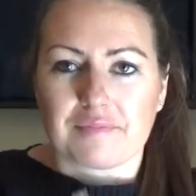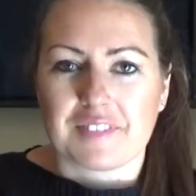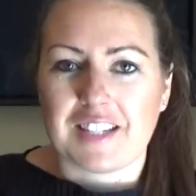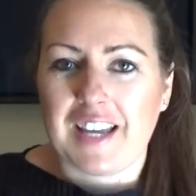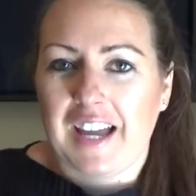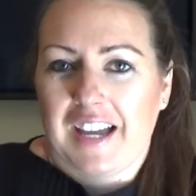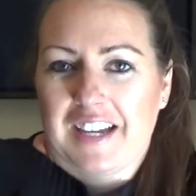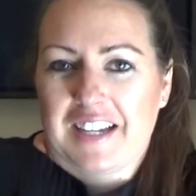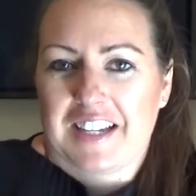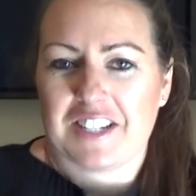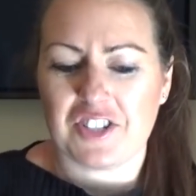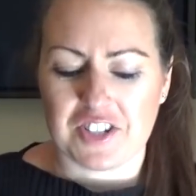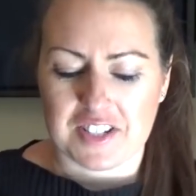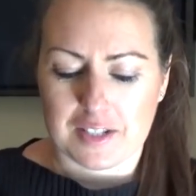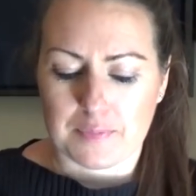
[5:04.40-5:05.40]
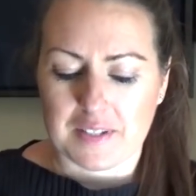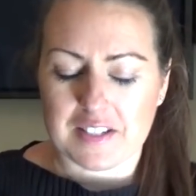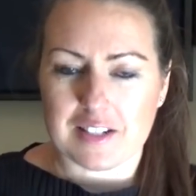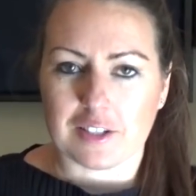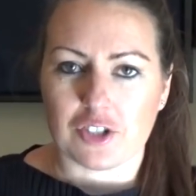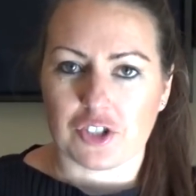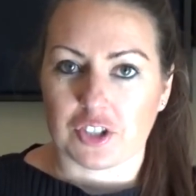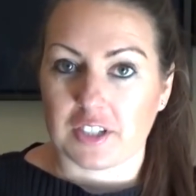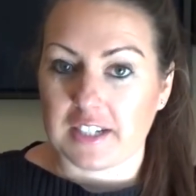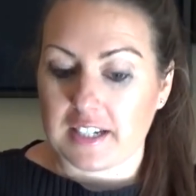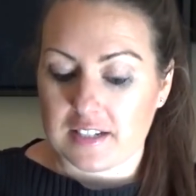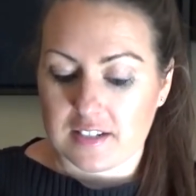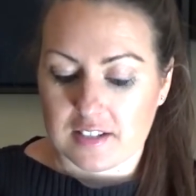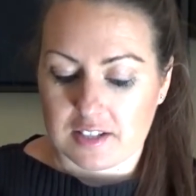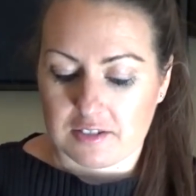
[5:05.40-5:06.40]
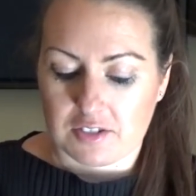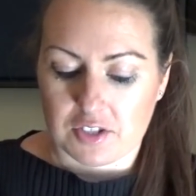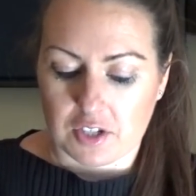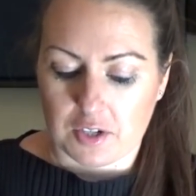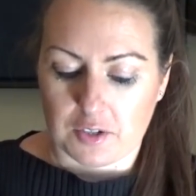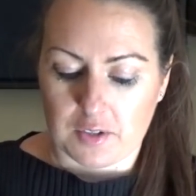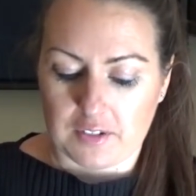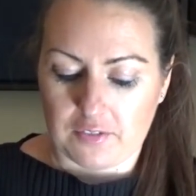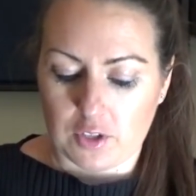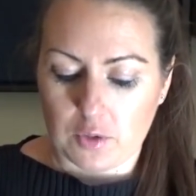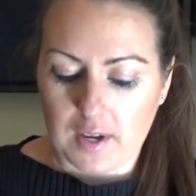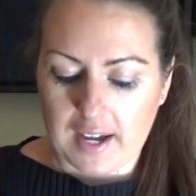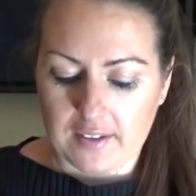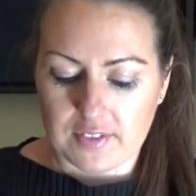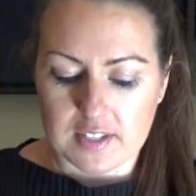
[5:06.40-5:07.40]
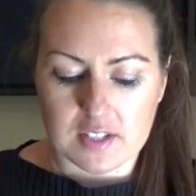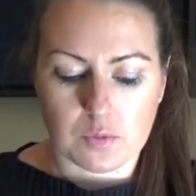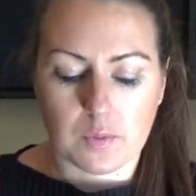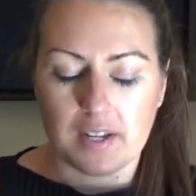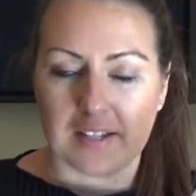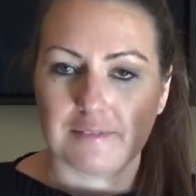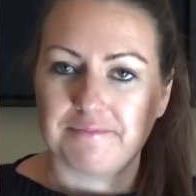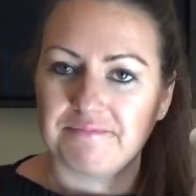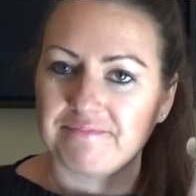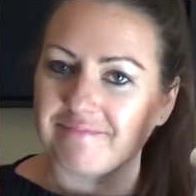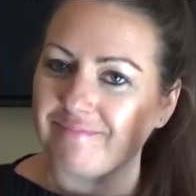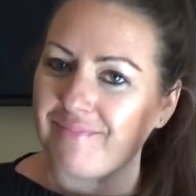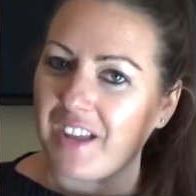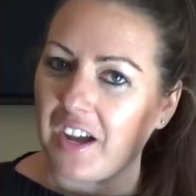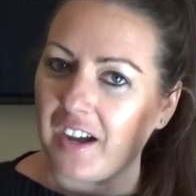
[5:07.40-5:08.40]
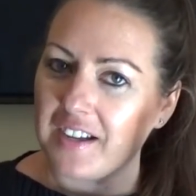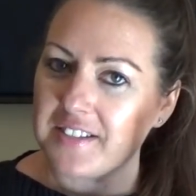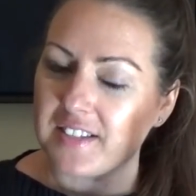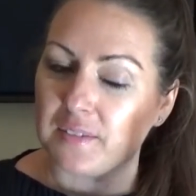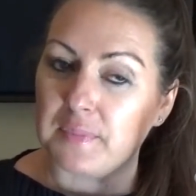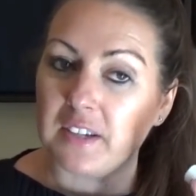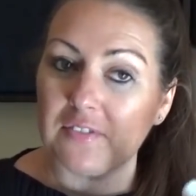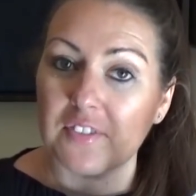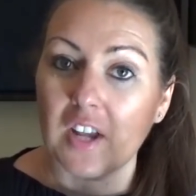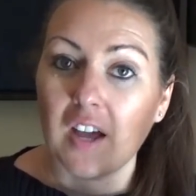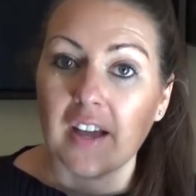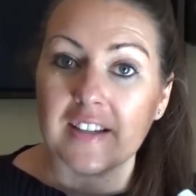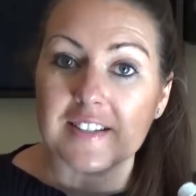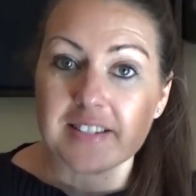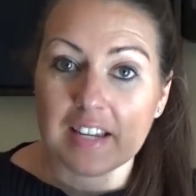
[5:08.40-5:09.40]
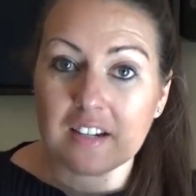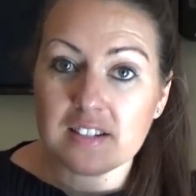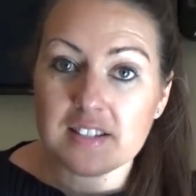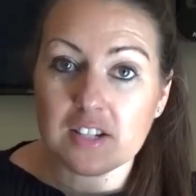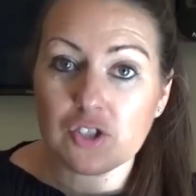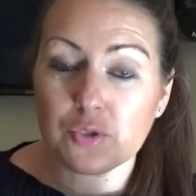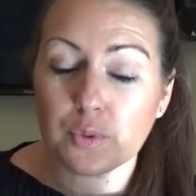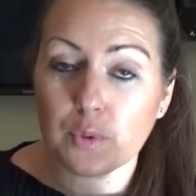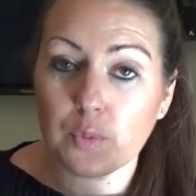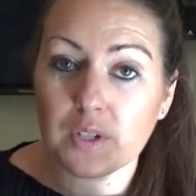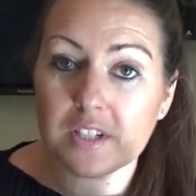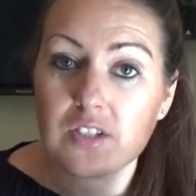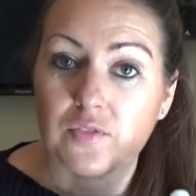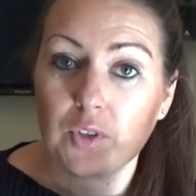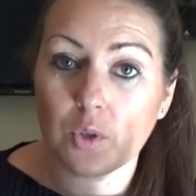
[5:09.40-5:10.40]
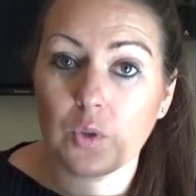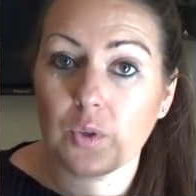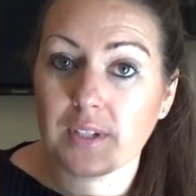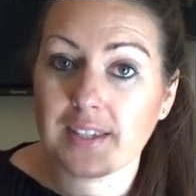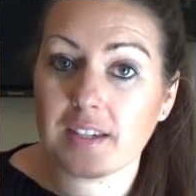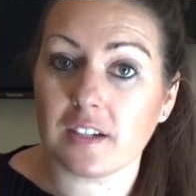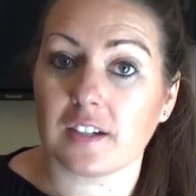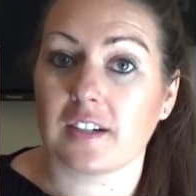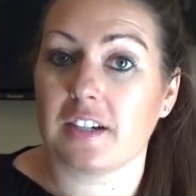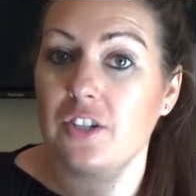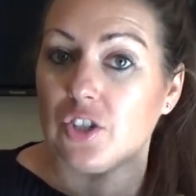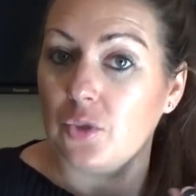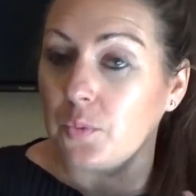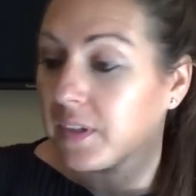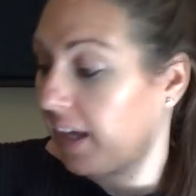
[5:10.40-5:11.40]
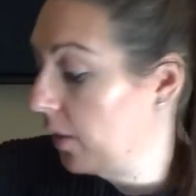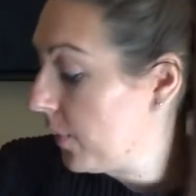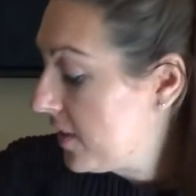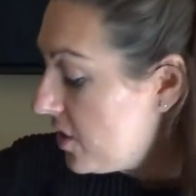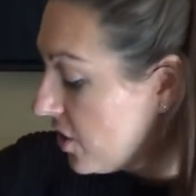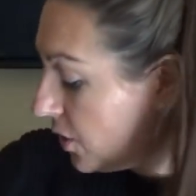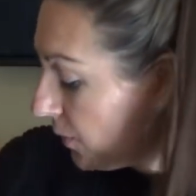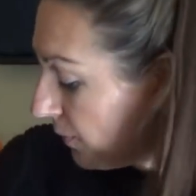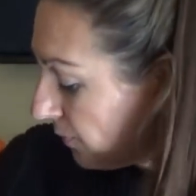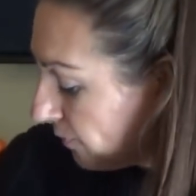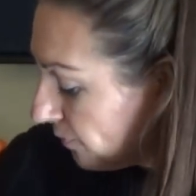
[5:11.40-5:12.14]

Yeah, it just smells luxurious. So if you have this one, Awesome. If not, stay on Essential Rewards for a whole year and you will get one too.